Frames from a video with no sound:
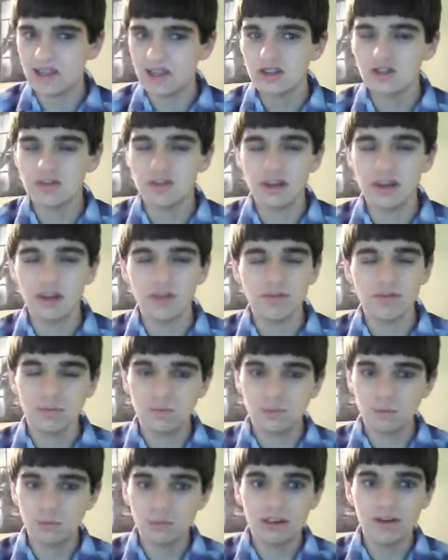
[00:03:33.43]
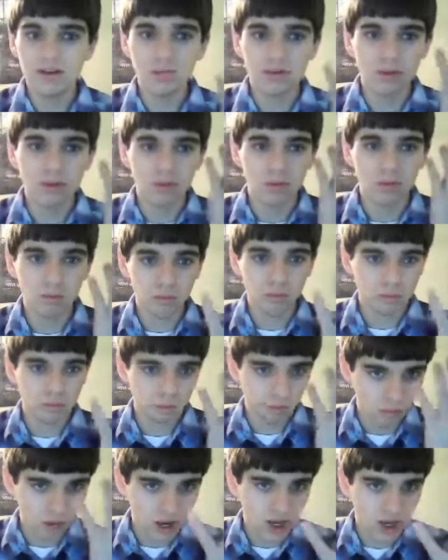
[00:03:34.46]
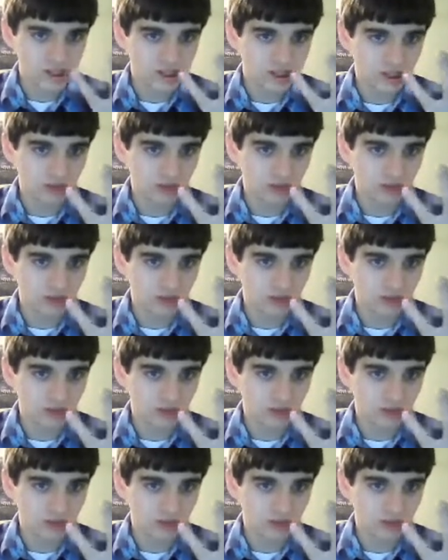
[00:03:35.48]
You know, we were watching